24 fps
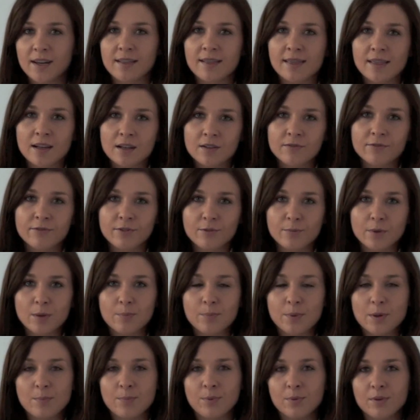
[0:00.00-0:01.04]
and learn from the
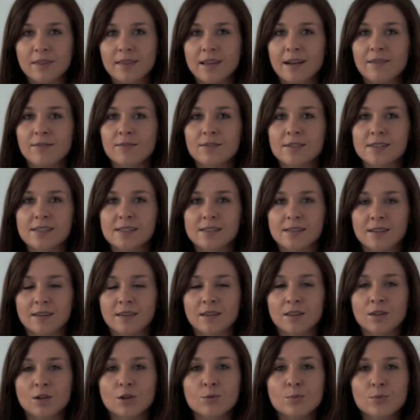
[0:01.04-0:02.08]
people in Davos is
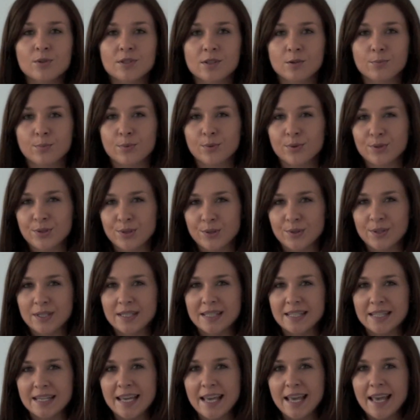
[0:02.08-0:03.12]
an enormous
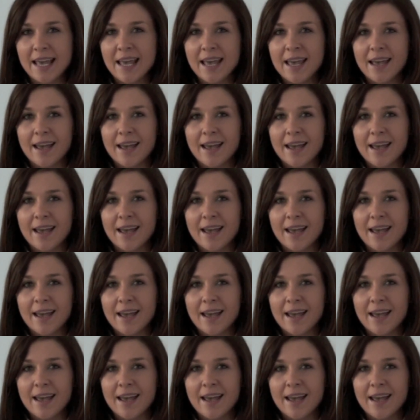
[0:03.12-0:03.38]
opportunity,